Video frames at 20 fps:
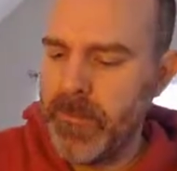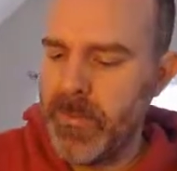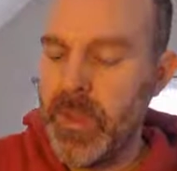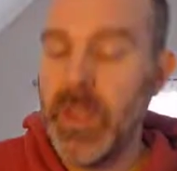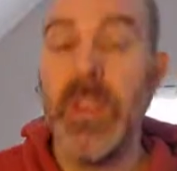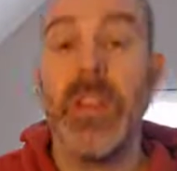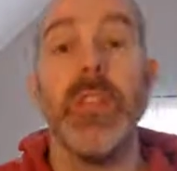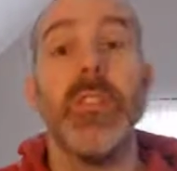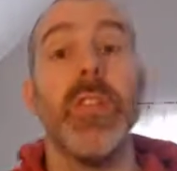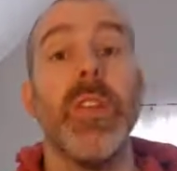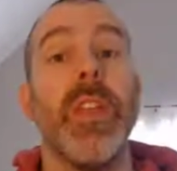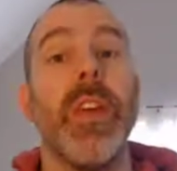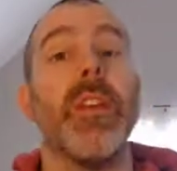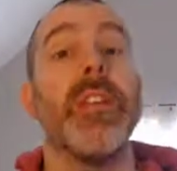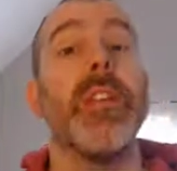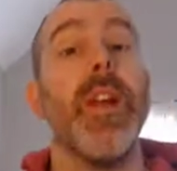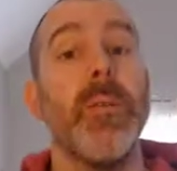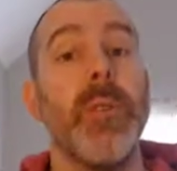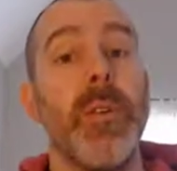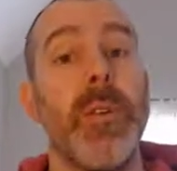So there
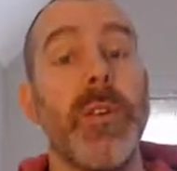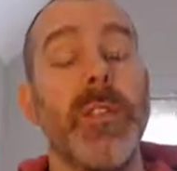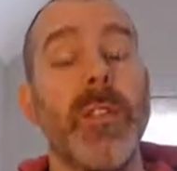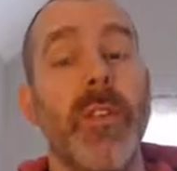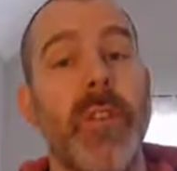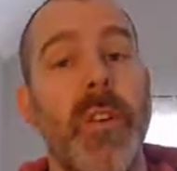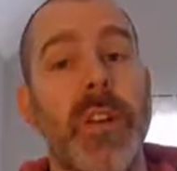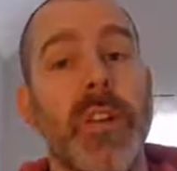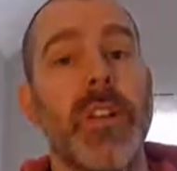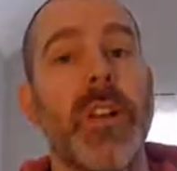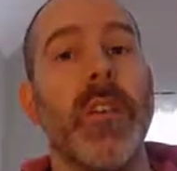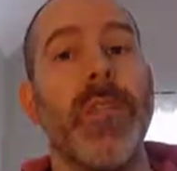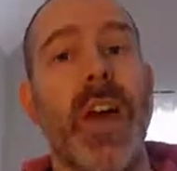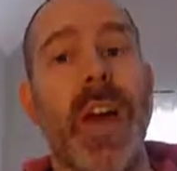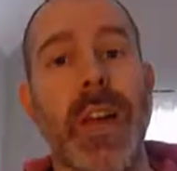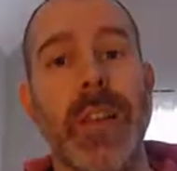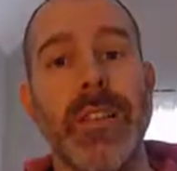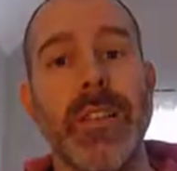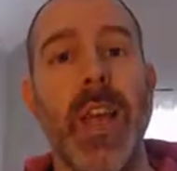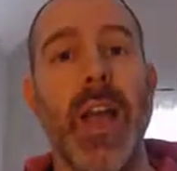w is a function of
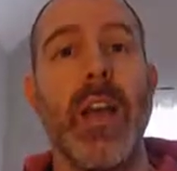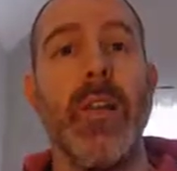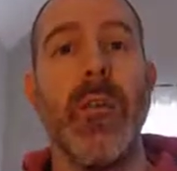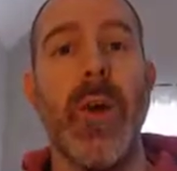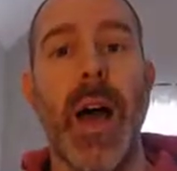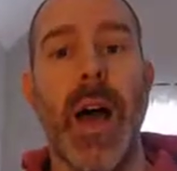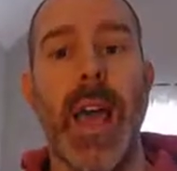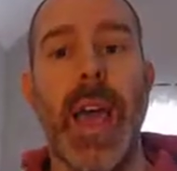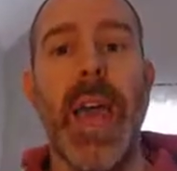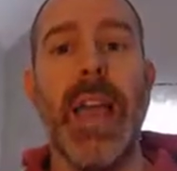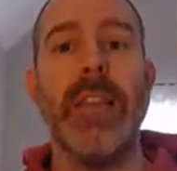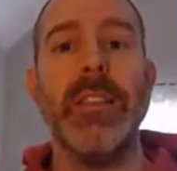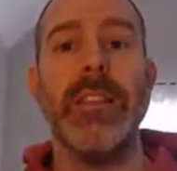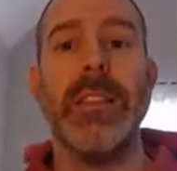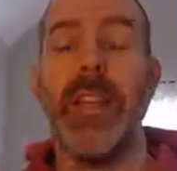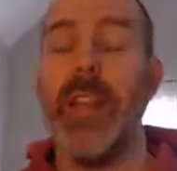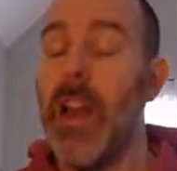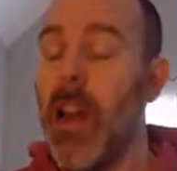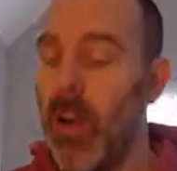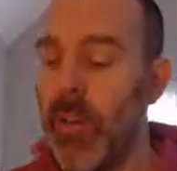x and y and
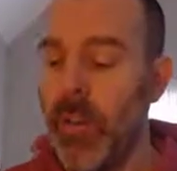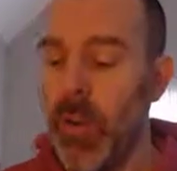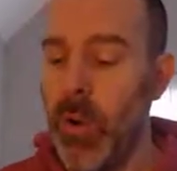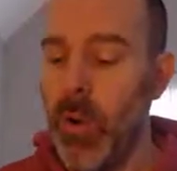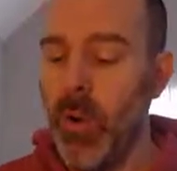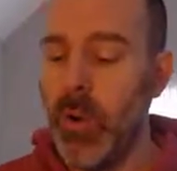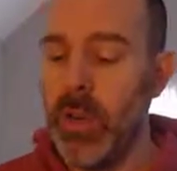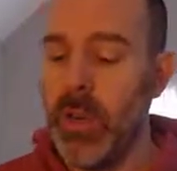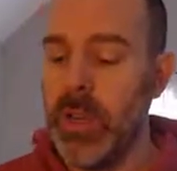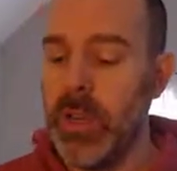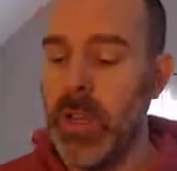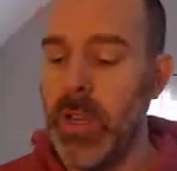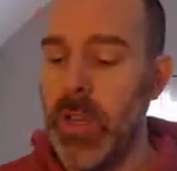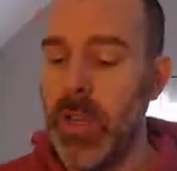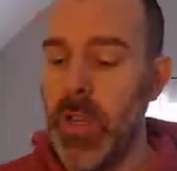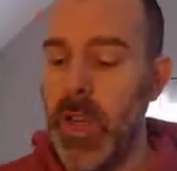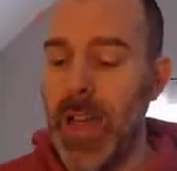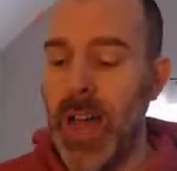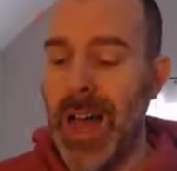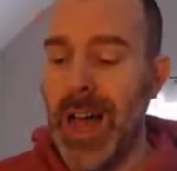z. Now, of course,
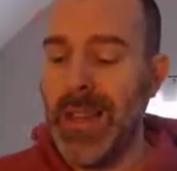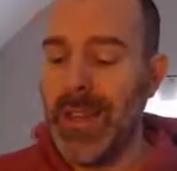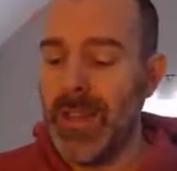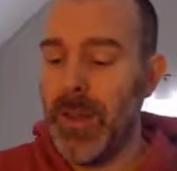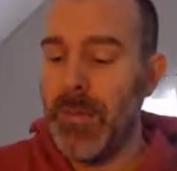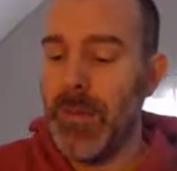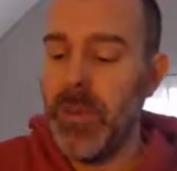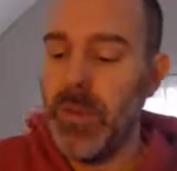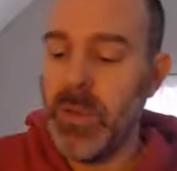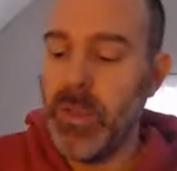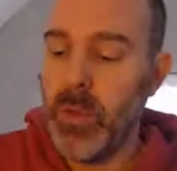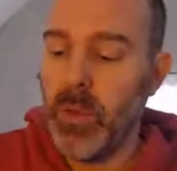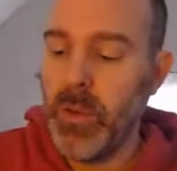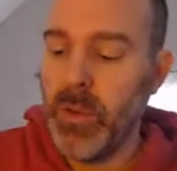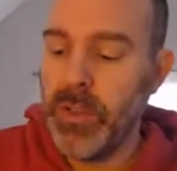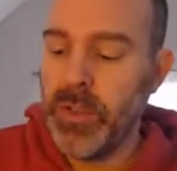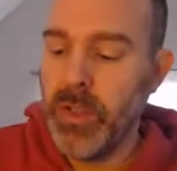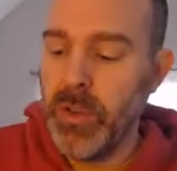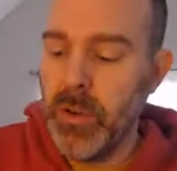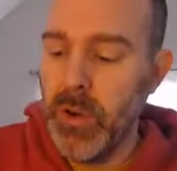w is equal
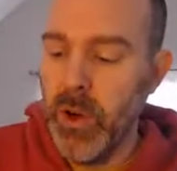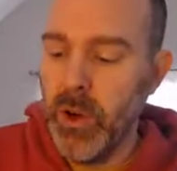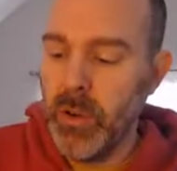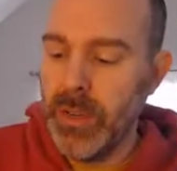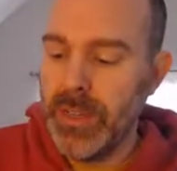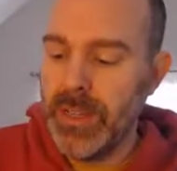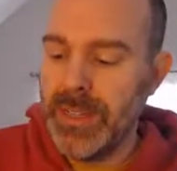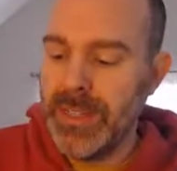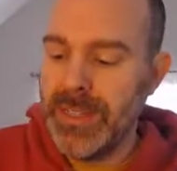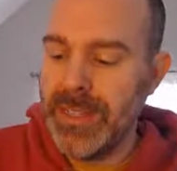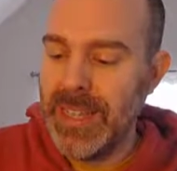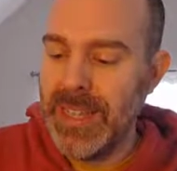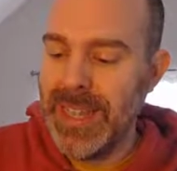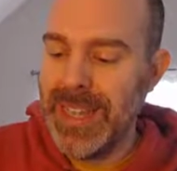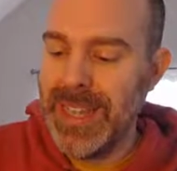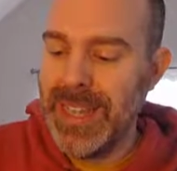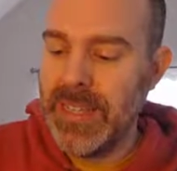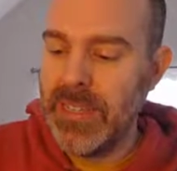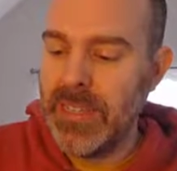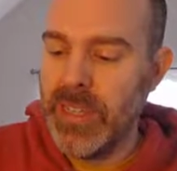to 0 because z
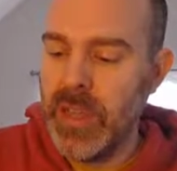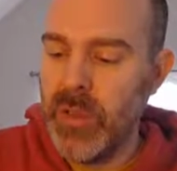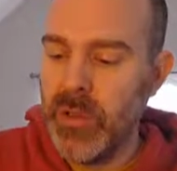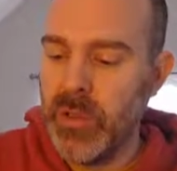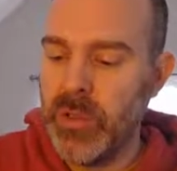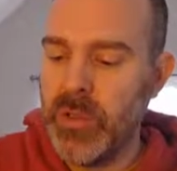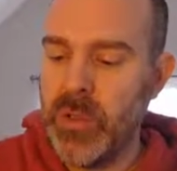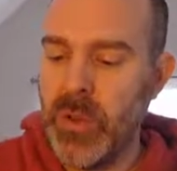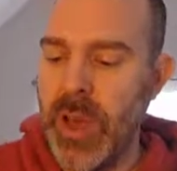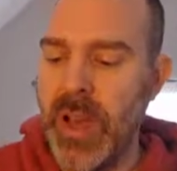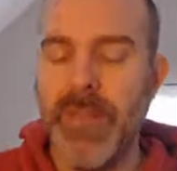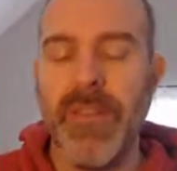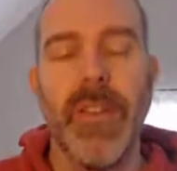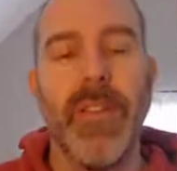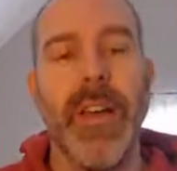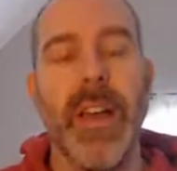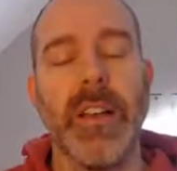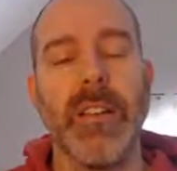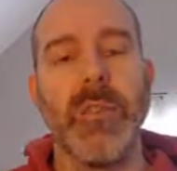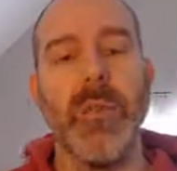is equal to f of
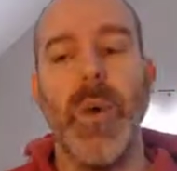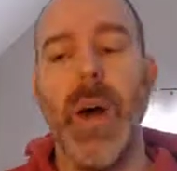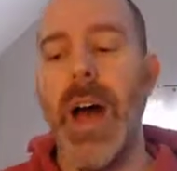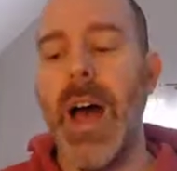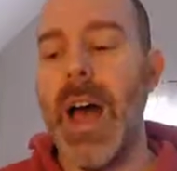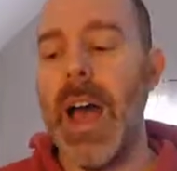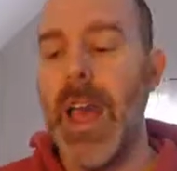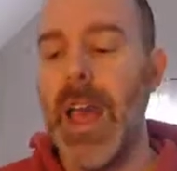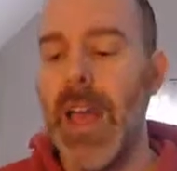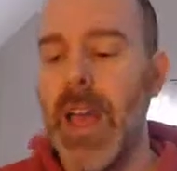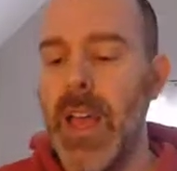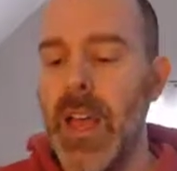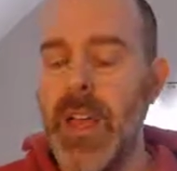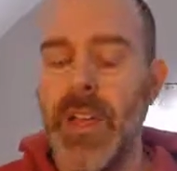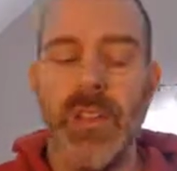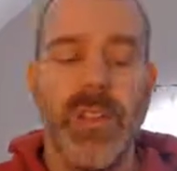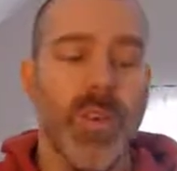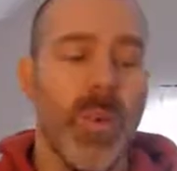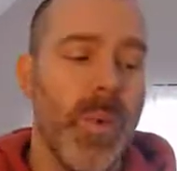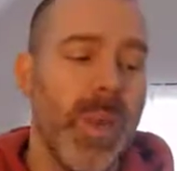x, y.
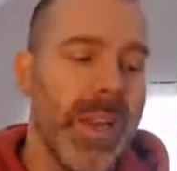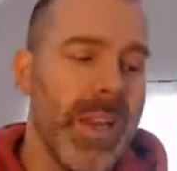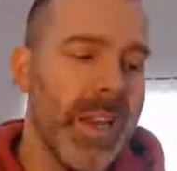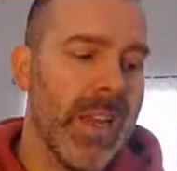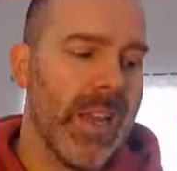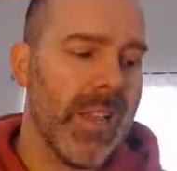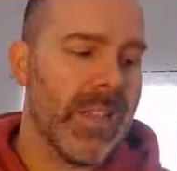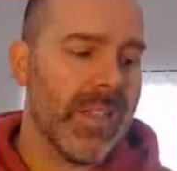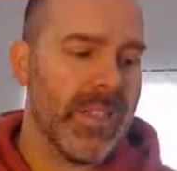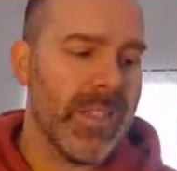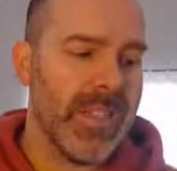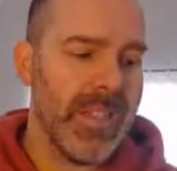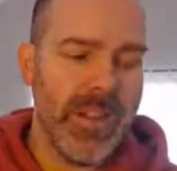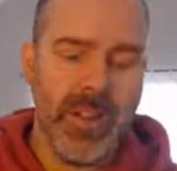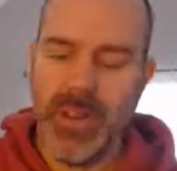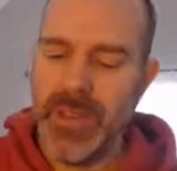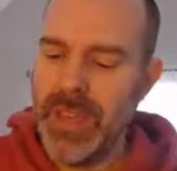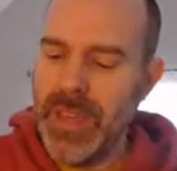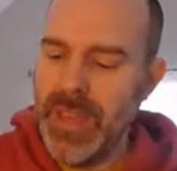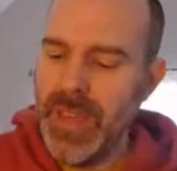So we can
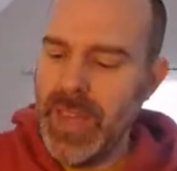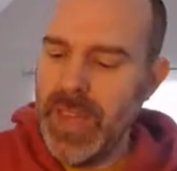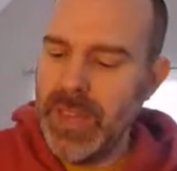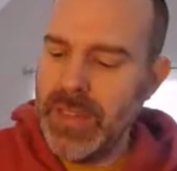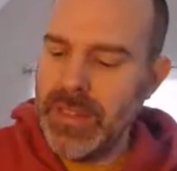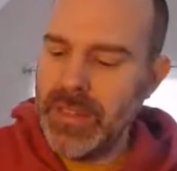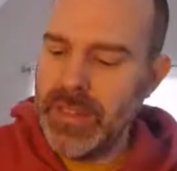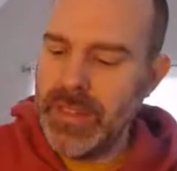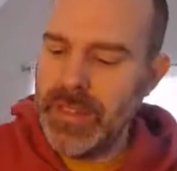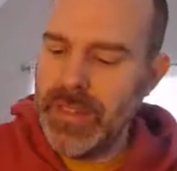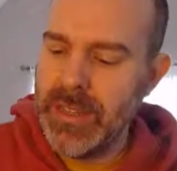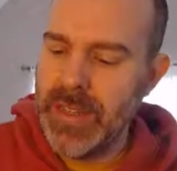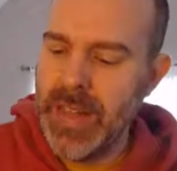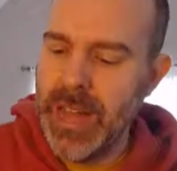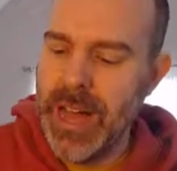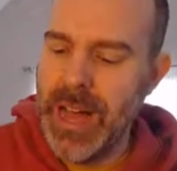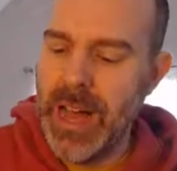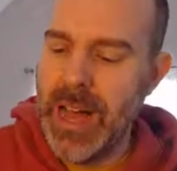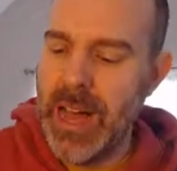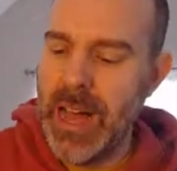consider this
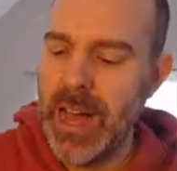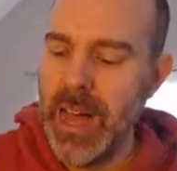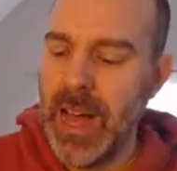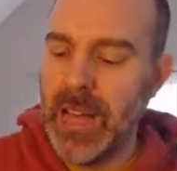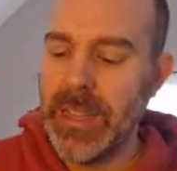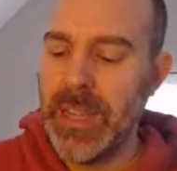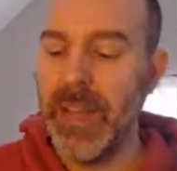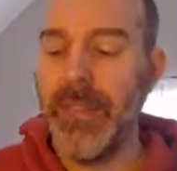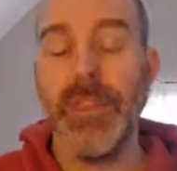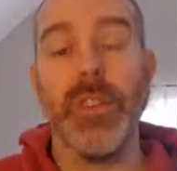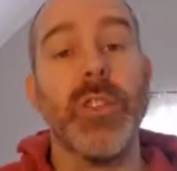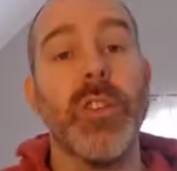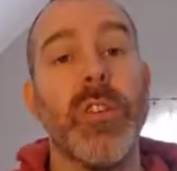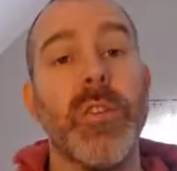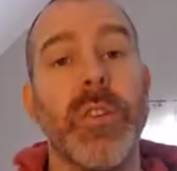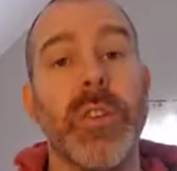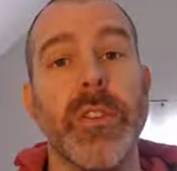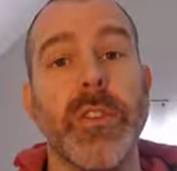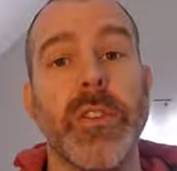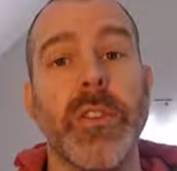a level
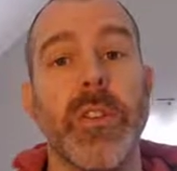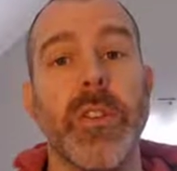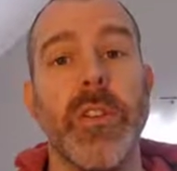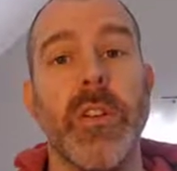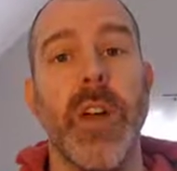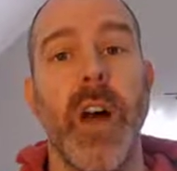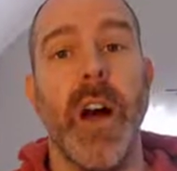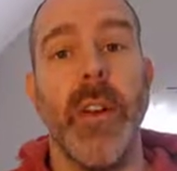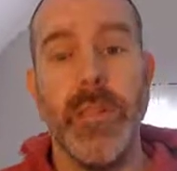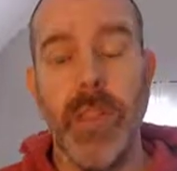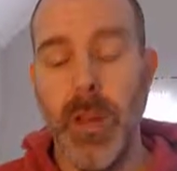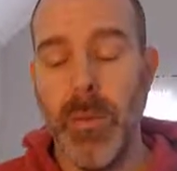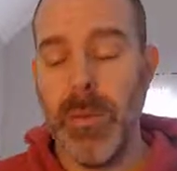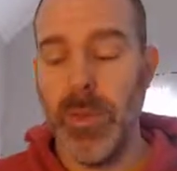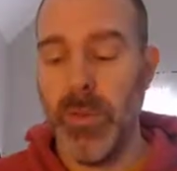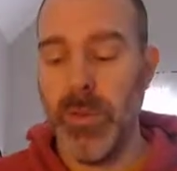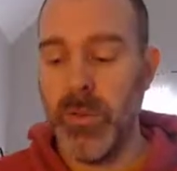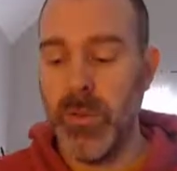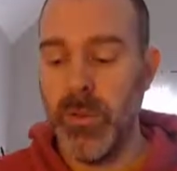surface of w.